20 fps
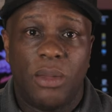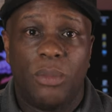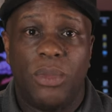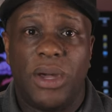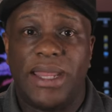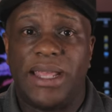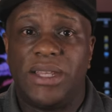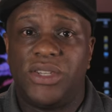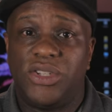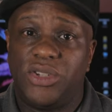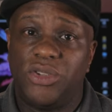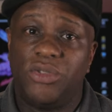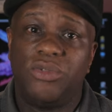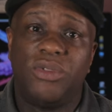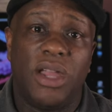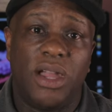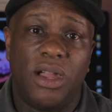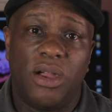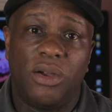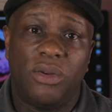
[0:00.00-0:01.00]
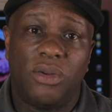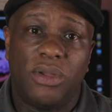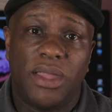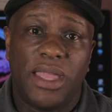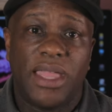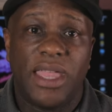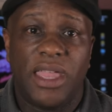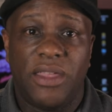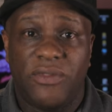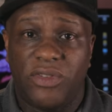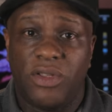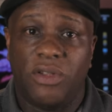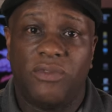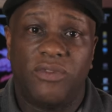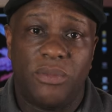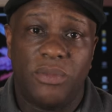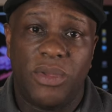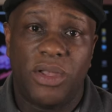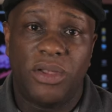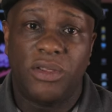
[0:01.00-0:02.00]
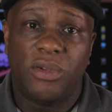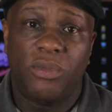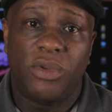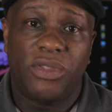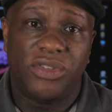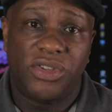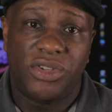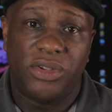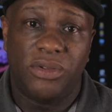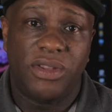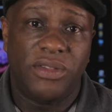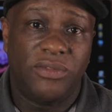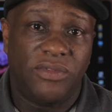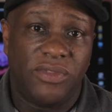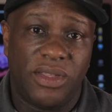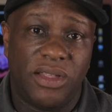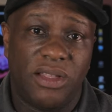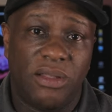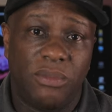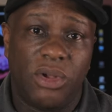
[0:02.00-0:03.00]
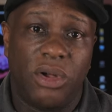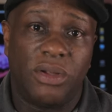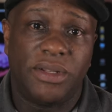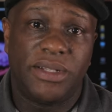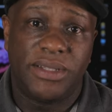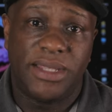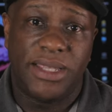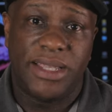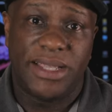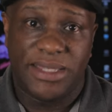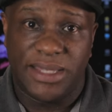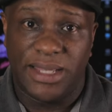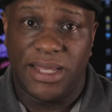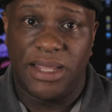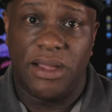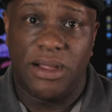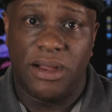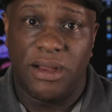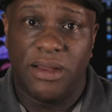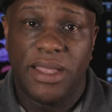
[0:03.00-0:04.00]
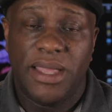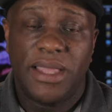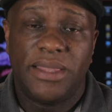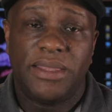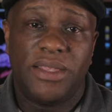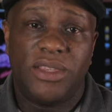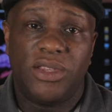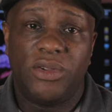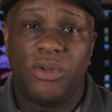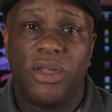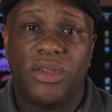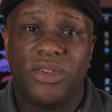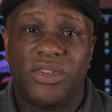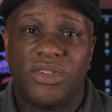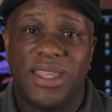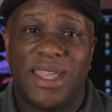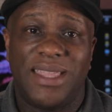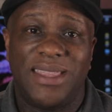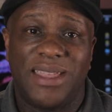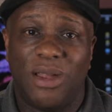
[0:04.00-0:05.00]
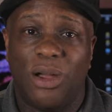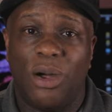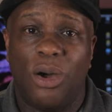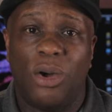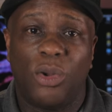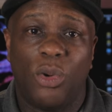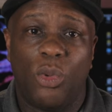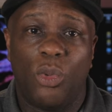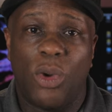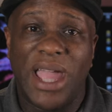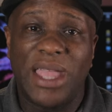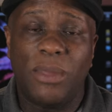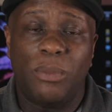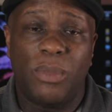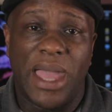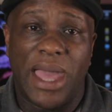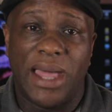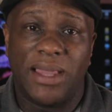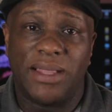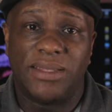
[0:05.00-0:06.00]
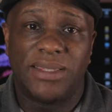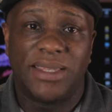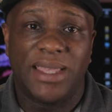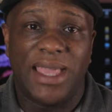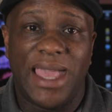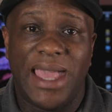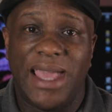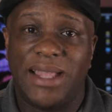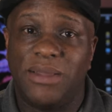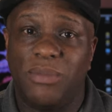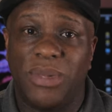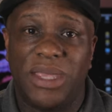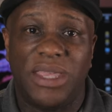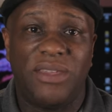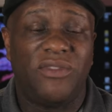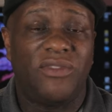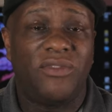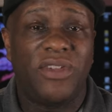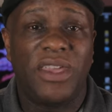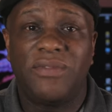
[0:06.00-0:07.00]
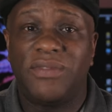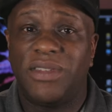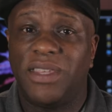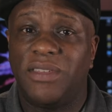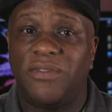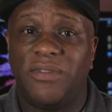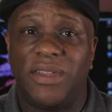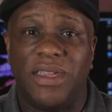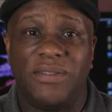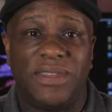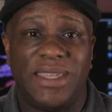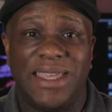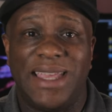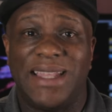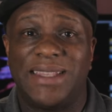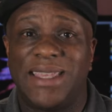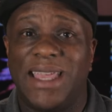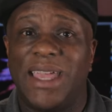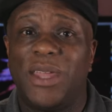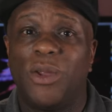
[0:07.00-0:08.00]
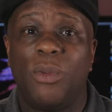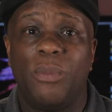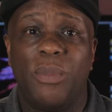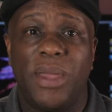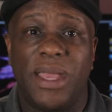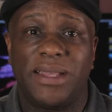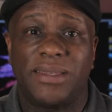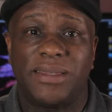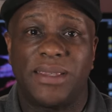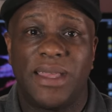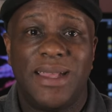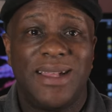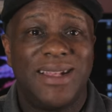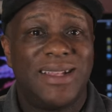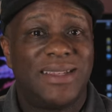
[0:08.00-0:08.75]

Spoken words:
But as you know, if you're familiar with shooting film on a DSLR, then you understand that auto white balance can be 50-50. It's hit or miss.